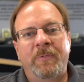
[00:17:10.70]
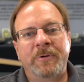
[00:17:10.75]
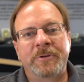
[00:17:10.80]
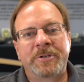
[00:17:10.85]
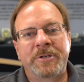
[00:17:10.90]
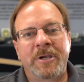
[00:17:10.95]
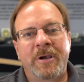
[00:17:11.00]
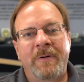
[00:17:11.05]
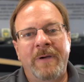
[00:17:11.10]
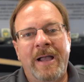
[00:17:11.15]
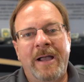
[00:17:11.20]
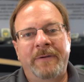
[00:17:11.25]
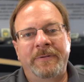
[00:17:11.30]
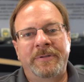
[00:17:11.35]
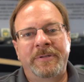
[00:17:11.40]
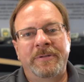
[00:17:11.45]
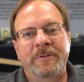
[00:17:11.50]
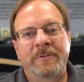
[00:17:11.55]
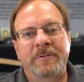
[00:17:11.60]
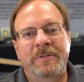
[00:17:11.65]
We'll show how
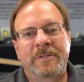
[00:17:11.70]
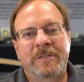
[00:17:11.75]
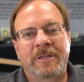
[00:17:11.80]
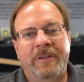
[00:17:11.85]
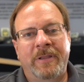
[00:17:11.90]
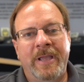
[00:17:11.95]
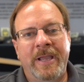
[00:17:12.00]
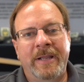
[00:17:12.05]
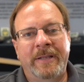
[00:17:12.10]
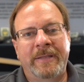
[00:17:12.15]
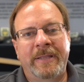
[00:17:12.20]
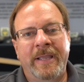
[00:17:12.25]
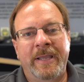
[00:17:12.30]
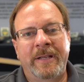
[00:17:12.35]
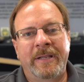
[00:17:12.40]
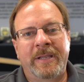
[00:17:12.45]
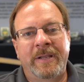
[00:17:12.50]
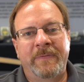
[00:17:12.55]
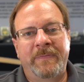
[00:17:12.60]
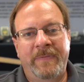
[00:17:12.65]
to select
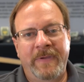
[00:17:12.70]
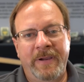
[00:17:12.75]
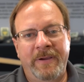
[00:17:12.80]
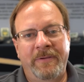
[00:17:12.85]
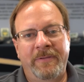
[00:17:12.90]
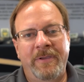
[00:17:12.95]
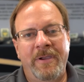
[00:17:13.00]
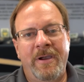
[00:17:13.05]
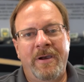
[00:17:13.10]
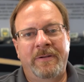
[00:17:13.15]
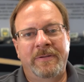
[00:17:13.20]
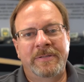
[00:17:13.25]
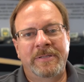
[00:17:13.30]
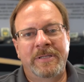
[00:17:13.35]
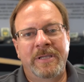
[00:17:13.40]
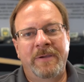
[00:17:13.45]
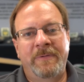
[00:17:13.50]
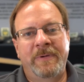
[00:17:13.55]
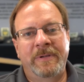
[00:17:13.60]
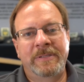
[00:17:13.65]
and configure the auto
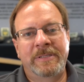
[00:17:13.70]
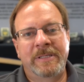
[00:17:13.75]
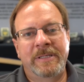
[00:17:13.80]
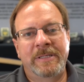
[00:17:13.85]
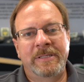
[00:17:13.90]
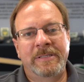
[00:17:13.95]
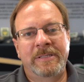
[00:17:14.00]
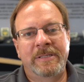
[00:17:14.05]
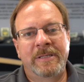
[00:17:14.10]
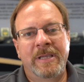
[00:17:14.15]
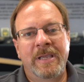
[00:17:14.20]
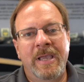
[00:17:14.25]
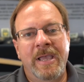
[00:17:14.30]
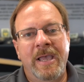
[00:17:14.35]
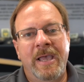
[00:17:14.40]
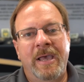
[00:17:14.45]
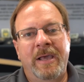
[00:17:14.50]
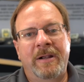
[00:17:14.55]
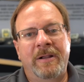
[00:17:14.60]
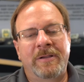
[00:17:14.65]
sequences,
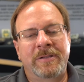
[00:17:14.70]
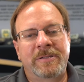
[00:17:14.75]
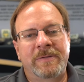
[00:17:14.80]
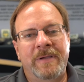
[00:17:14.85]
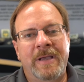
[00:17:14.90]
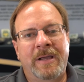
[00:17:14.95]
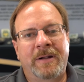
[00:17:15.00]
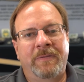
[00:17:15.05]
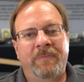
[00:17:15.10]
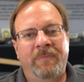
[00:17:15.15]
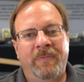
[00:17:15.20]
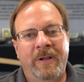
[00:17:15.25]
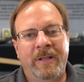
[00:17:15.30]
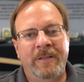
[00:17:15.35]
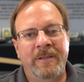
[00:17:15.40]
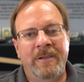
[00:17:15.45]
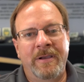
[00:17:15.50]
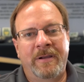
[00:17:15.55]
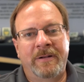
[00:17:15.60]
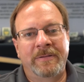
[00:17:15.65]
and also how to run
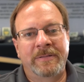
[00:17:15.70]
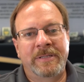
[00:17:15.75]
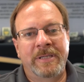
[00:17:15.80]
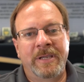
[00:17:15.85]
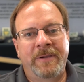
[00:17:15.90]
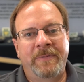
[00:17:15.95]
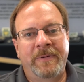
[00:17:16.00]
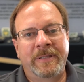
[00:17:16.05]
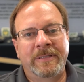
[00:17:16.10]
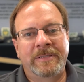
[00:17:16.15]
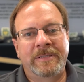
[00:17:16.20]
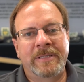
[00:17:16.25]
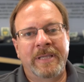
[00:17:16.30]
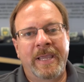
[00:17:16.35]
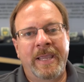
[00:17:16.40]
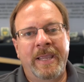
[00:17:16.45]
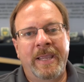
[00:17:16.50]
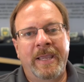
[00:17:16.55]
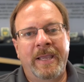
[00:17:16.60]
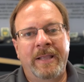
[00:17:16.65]
the auto sequence
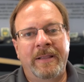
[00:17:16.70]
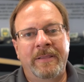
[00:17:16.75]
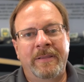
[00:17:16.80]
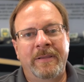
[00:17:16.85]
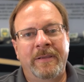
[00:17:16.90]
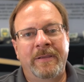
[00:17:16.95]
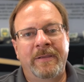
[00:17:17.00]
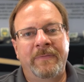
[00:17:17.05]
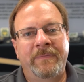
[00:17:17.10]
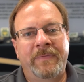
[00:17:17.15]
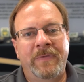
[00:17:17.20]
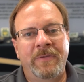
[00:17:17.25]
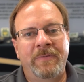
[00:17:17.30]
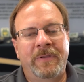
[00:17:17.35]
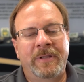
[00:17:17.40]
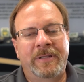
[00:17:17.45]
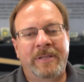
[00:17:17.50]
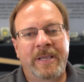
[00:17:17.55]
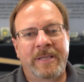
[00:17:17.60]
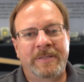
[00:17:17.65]
and the, view
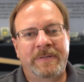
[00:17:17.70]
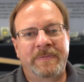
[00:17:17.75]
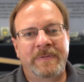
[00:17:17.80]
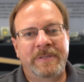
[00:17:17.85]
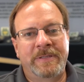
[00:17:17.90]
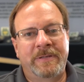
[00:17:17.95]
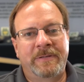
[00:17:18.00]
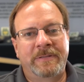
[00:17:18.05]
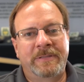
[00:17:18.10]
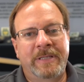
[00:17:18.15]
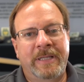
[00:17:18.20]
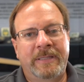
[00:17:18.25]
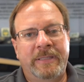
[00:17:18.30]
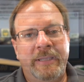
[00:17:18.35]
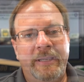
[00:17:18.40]
the test results at